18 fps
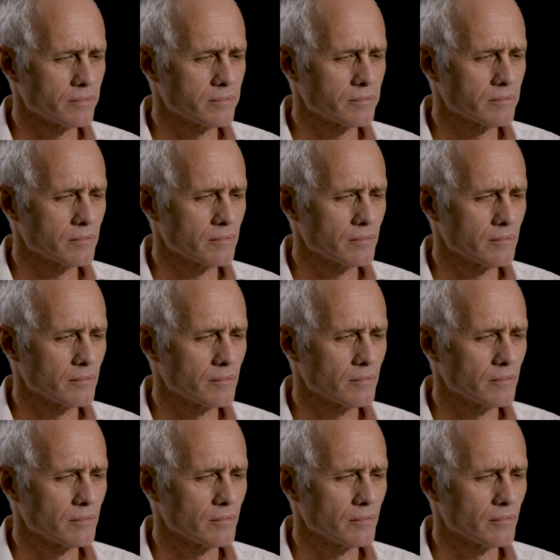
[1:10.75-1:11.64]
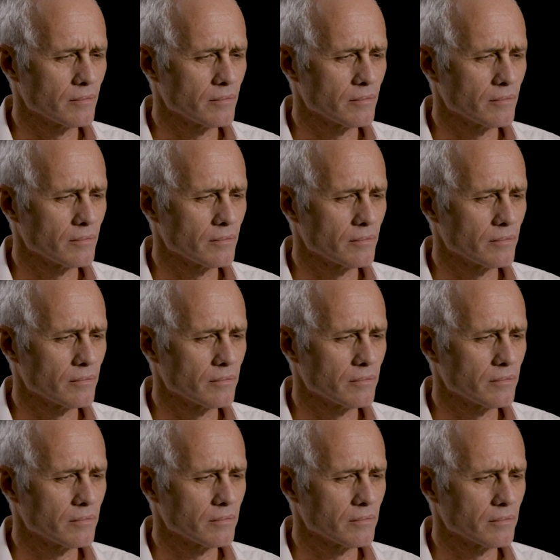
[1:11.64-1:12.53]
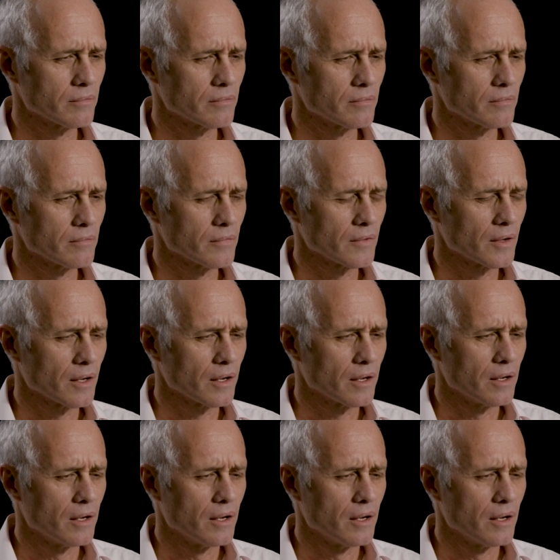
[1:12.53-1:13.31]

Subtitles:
[no speech]